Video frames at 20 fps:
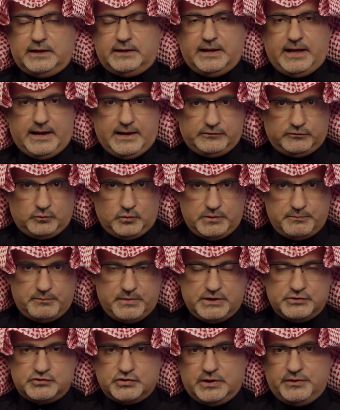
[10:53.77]
And as we
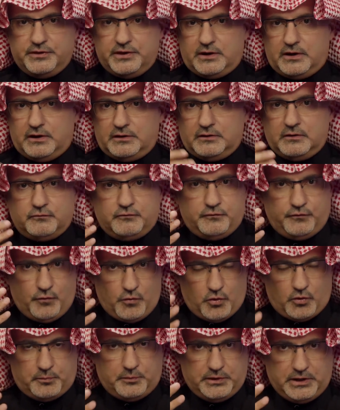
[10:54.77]
mentioned, there are
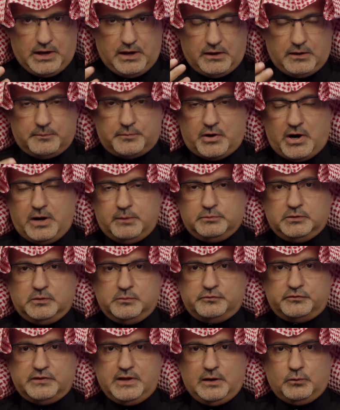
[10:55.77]
4
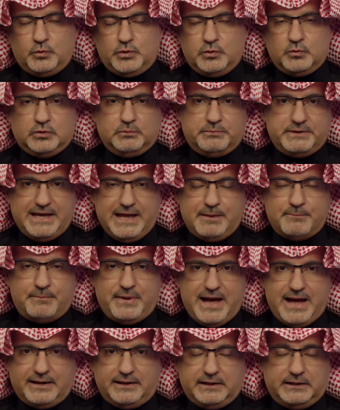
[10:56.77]
problems that we will be
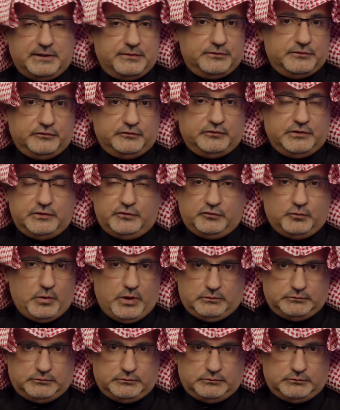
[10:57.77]
unpacking in this series.